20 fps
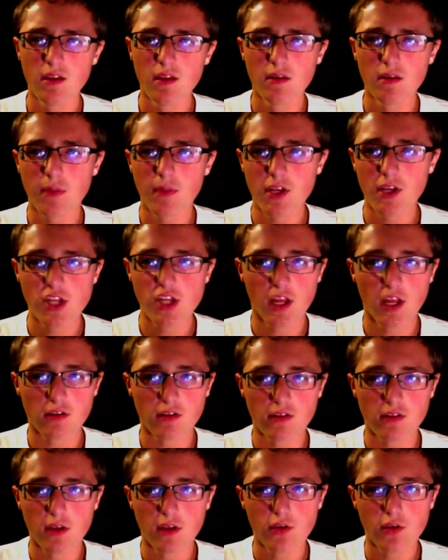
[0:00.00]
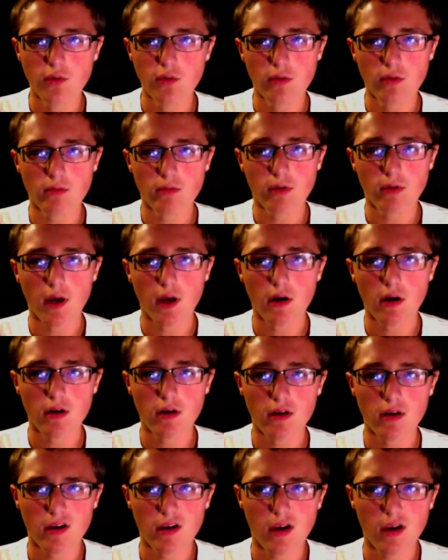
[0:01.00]
My channel's not doing well.
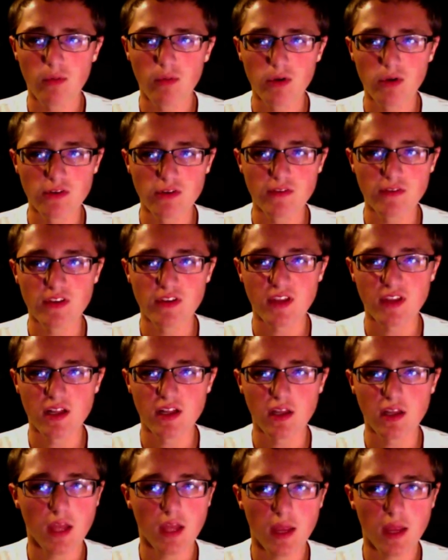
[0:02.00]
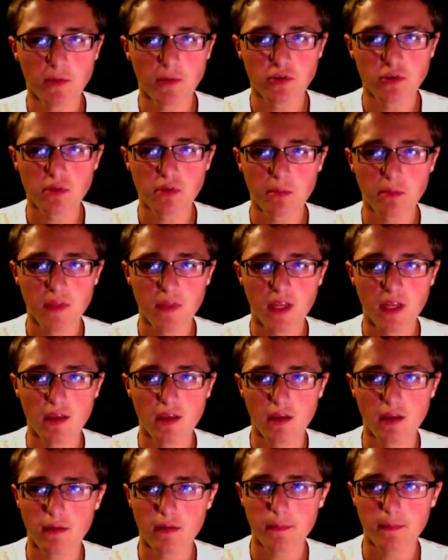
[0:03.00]
I wonder if it's like the name or something,
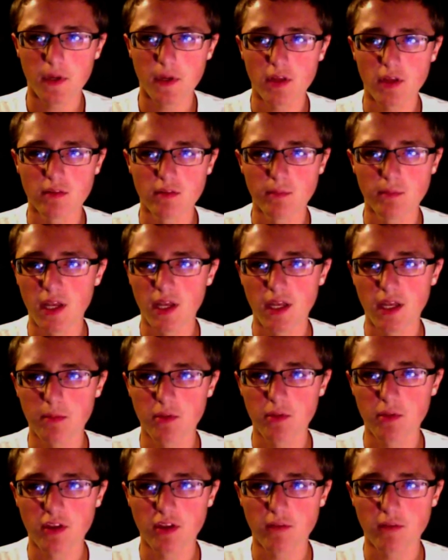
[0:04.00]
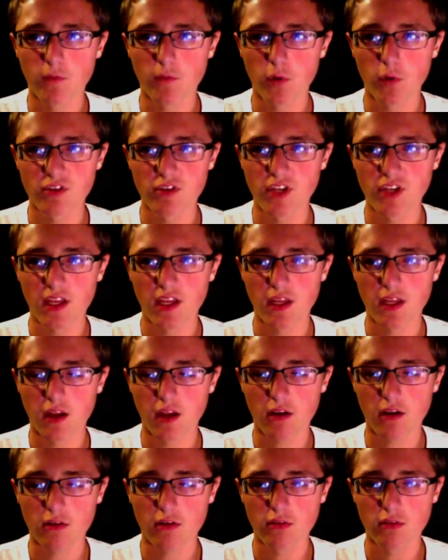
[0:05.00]
because my name is like 14
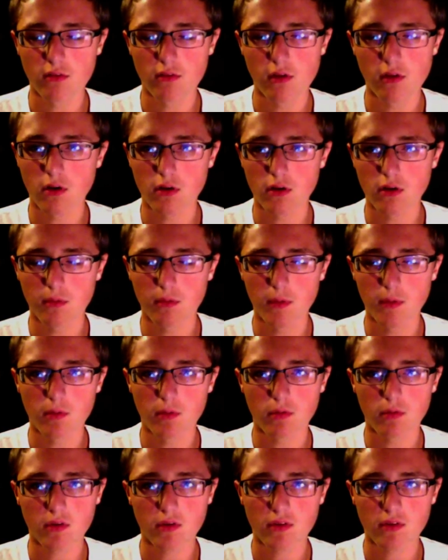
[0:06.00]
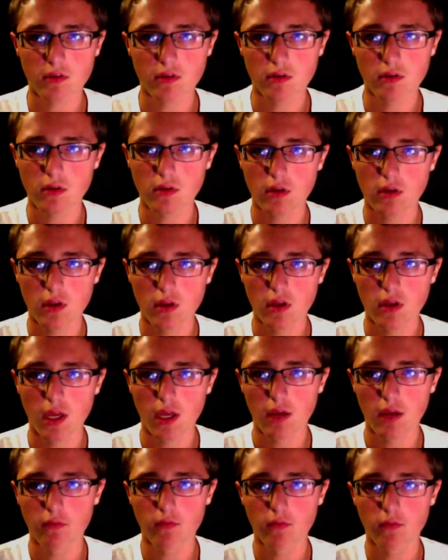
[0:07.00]
characters long. Nobody wants to have
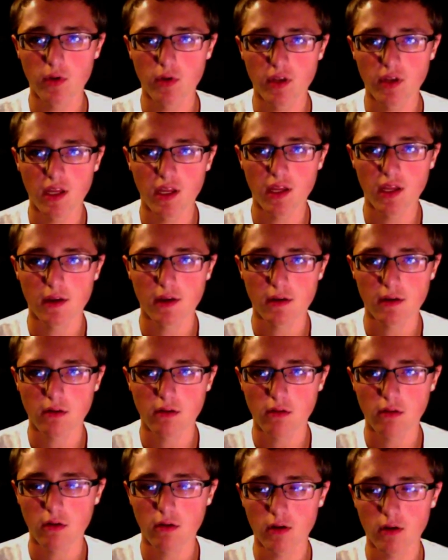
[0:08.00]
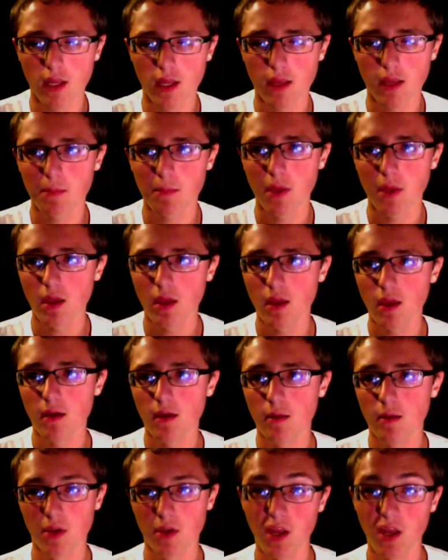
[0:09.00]
a 14 character long name.
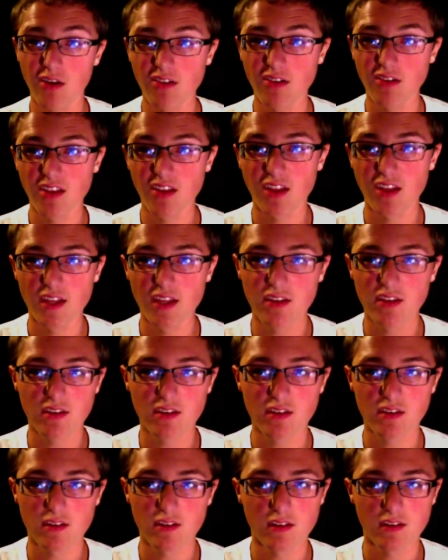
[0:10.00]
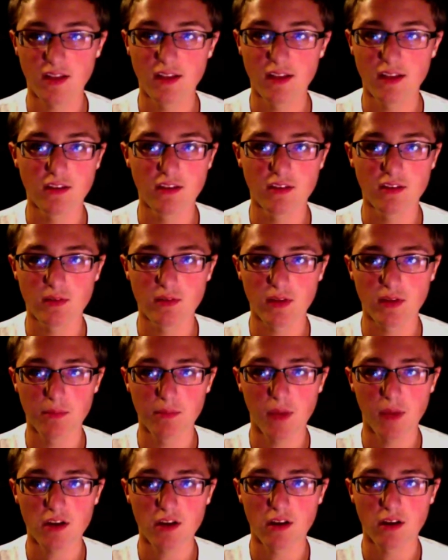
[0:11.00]
But now I realize that doesn't really
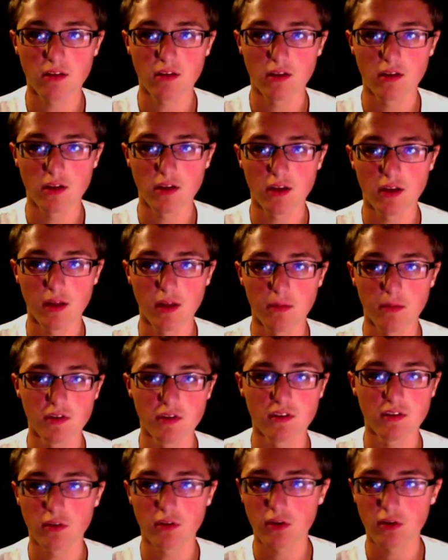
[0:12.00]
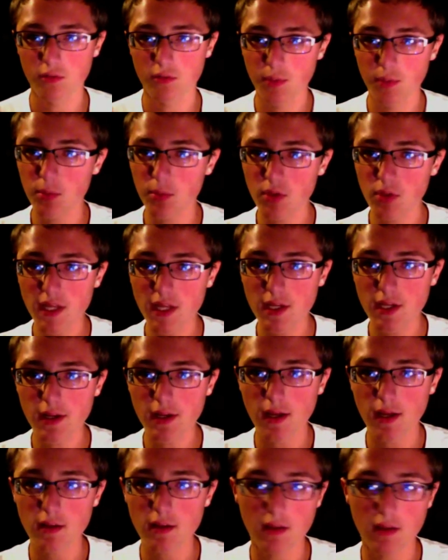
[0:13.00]
matter how long your name is, as long as people like your
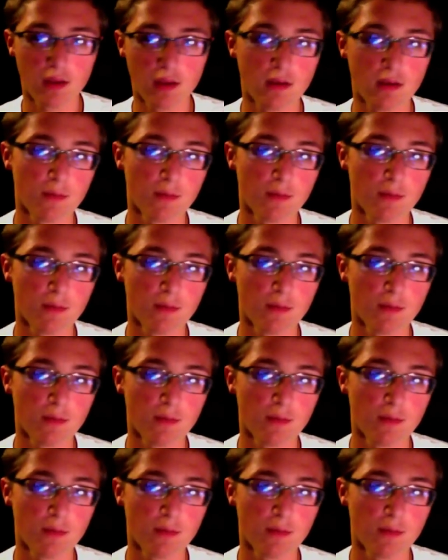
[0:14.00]
content,